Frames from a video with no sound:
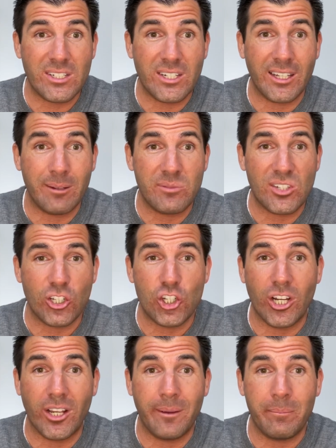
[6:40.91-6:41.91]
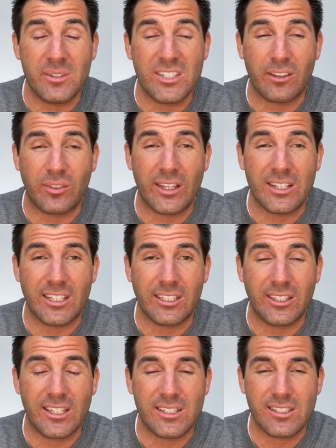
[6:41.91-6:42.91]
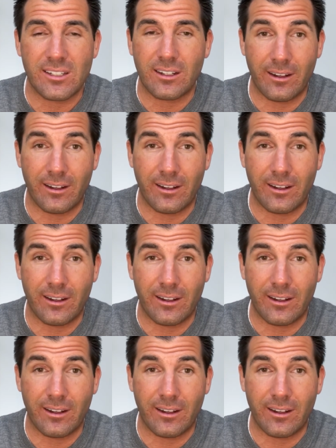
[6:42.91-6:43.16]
teams, gyms, things like this.